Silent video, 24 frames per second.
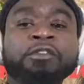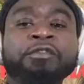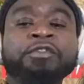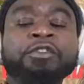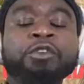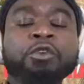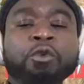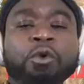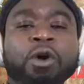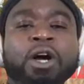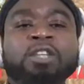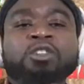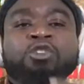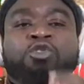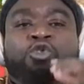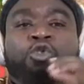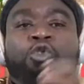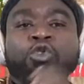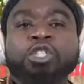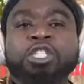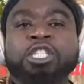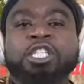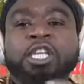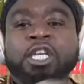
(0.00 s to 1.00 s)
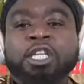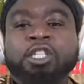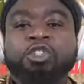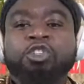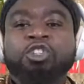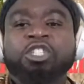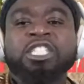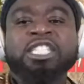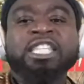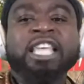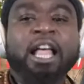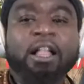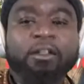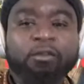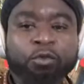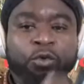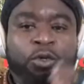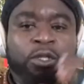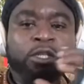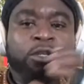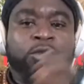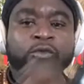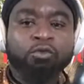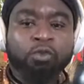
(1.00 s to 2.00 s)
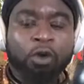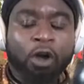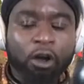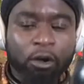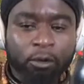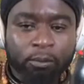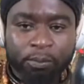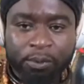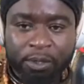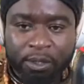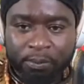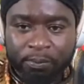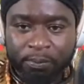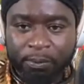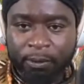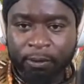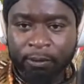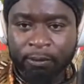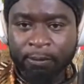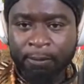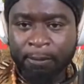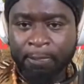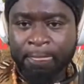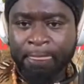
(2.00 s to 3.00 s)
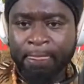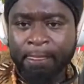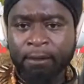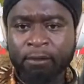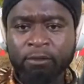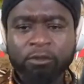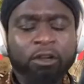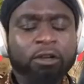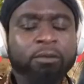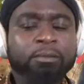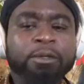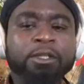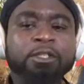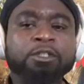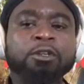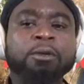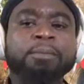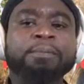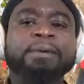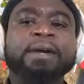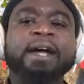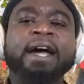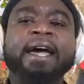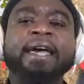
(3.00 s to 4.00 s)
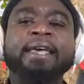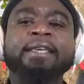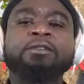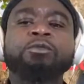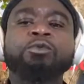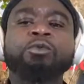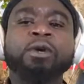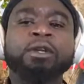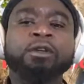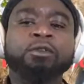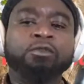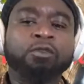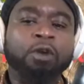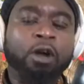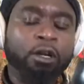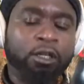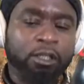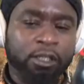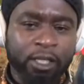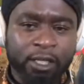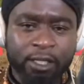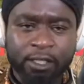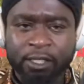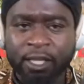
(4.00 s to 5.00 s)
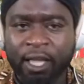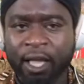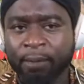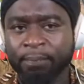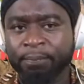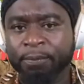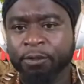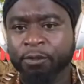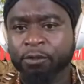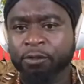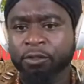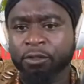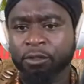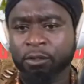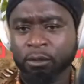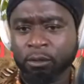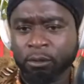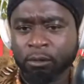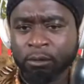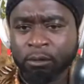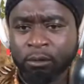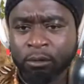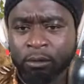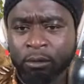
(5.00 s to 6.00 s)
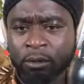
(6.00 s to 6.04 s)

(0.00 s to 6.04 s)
if you associate yourself with the wrong people, don't be surprised when wrong things happen to you,